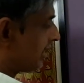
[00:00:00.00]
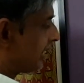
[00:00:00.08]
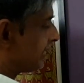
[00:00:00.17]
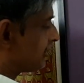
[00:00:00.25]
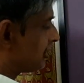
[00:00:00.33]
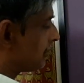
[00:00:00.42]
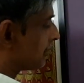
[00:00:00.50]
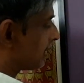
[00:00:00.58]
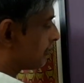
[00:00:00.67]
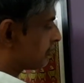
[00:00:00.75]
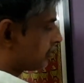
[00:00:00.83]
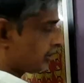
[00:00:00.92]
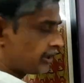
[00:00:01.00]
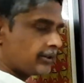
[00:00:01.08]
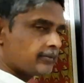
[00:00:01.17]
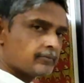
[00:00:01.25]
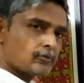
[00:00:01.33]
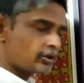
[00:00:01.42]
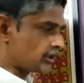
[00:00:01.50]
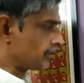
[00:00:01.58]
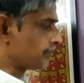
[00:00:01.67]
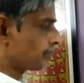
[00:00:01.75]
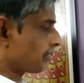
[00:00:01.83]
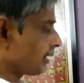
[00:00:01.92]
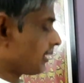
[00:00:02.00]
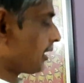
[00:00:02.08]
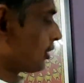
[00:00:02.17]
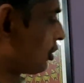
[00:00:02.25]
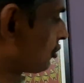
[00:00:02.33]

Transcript: and T1 up. Okay. Now